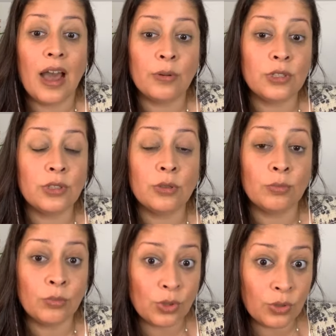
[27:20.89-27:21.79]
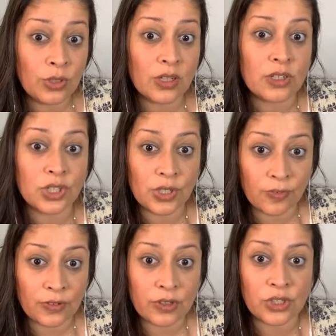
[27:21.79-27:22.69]
I would do the mood
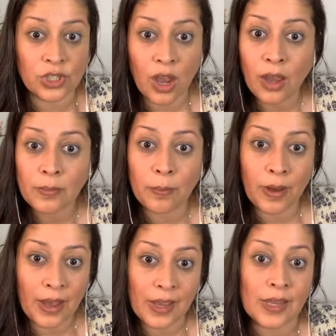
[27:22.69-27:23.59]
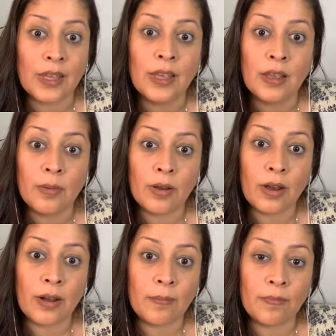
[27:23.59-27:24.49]
shifter shot by
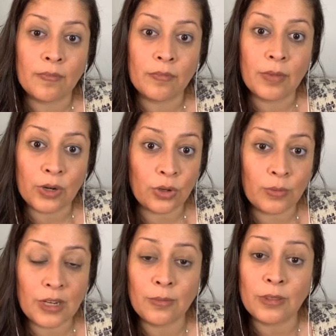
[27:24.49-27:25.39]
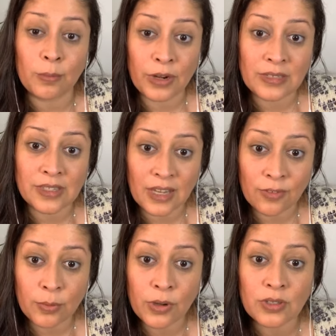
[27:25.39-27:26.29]
um, Medical Medium and the Brain
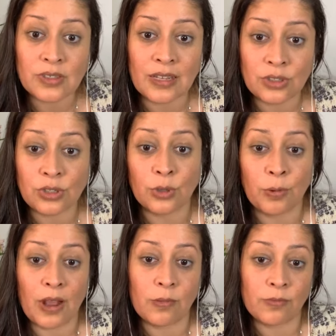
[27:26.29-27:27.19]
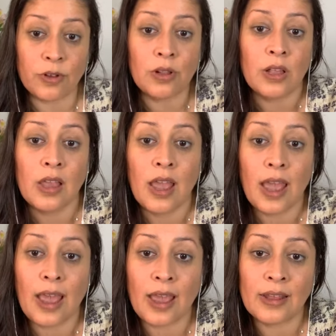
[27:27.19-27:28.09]
Saver books. That's super helpful.
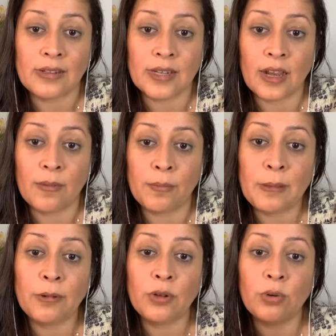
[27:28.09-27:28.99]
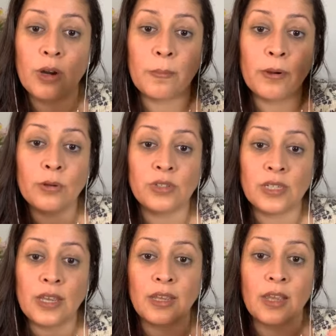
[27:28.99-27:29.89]
And um, people who are
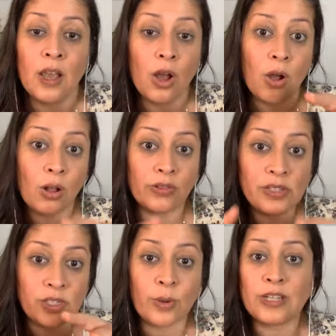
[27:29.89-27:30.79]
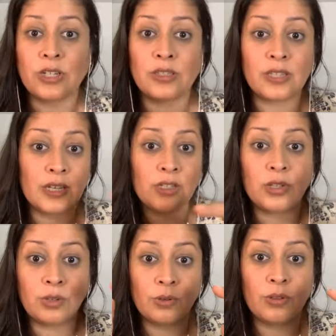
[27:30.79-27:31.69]
posting all these questions
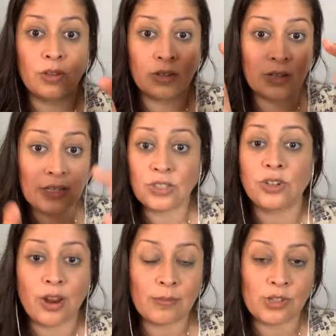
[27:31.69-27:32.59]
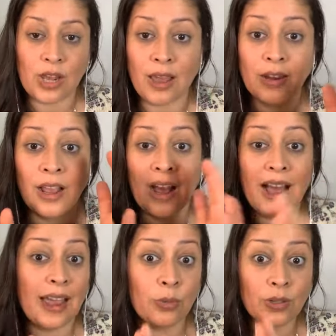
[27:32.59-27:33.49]
into the Instagram chat,
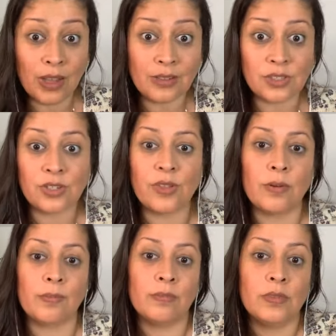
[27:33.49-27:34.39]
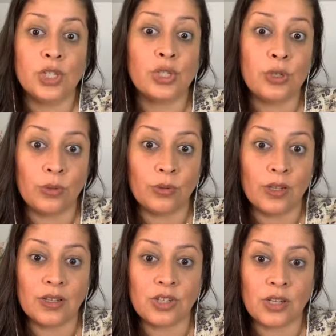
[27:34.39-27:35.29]
I will answer them
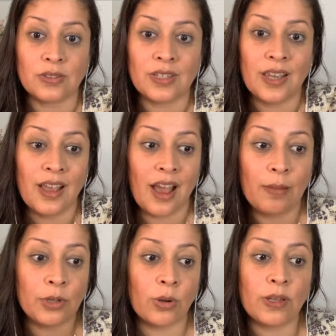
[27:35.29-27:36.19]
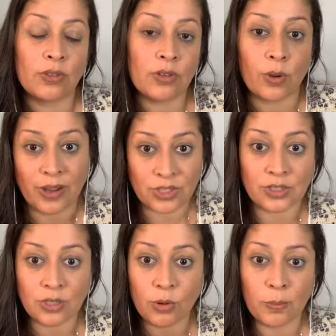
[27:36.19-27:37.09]
soon. Just I'm going through the
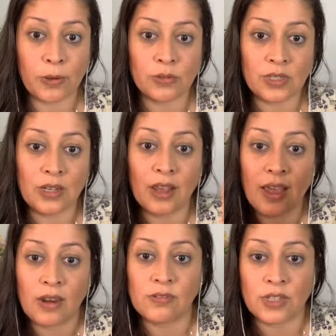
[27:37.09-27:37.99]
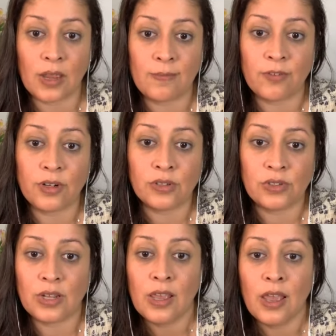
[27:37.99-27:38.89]
questions that were posted ahead of time
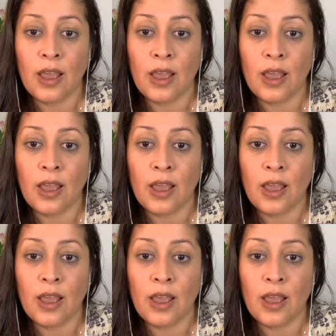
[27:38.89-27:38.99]
first.